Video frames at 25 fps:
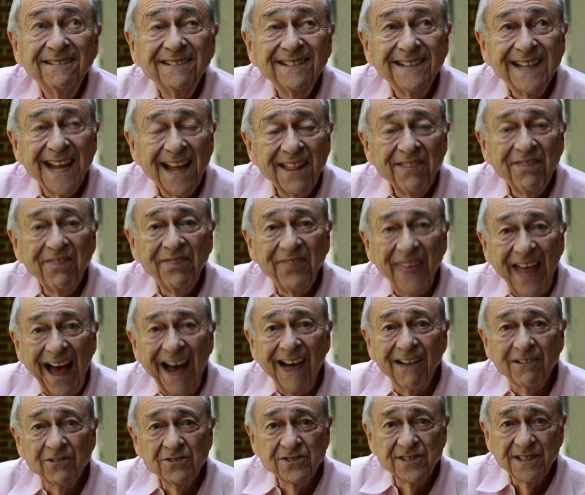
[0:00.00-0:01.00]

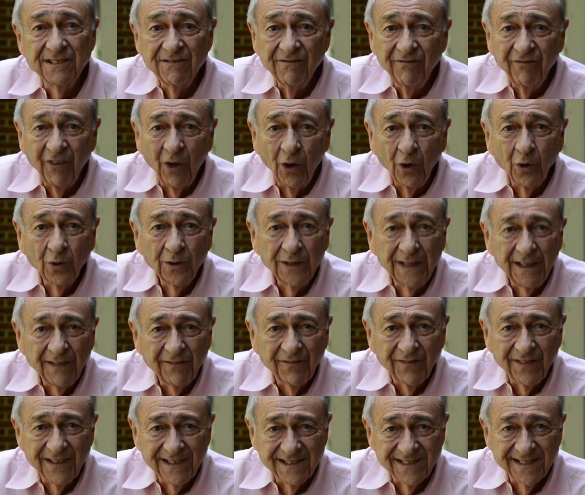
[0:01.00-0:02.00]
10,000-fold
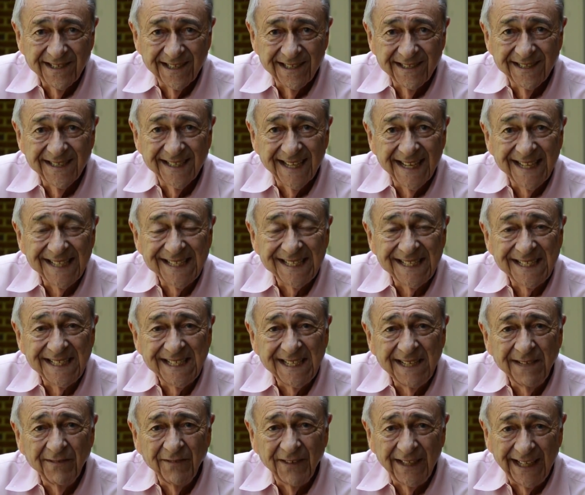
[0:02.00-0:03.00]
difference in
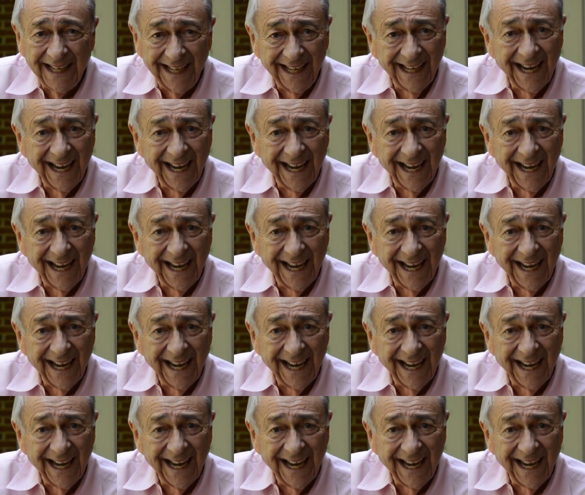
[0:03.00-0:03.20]
sensitivity,